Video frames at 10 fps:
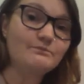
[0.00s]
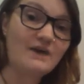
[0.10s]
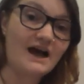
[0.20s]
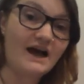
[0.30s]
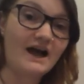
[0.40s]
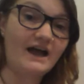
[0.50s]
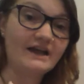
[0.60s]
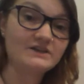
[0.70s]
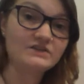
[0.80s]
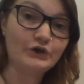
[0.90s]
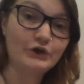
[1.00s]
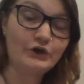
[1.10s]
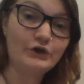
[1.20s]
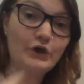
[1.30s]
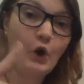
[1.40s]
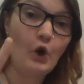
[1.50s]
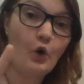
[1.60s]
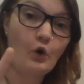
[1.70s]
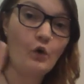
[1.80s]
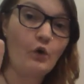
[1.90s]
My turn,
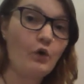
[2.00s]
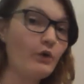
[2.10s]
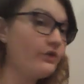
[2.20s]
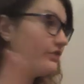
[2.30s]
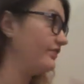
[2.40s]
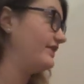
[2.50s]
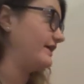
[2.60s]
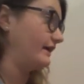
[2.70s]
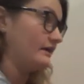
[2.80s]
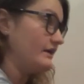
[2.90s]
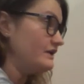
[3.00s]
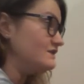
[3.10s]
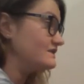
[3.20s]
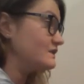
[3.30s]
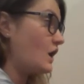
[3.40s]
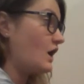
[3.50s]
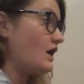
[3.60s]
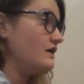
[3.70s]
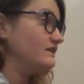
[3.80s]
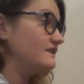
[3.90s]
whole thing.
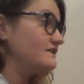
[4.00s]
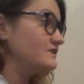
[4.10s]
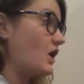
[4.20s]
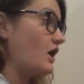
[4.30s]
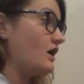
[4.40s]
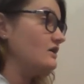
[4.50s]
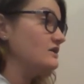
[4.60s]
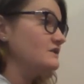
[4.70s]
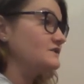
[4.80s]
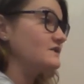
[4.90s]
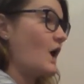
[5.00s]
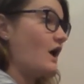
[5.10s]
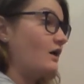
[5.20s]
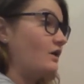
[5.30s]
Saw, saw, saw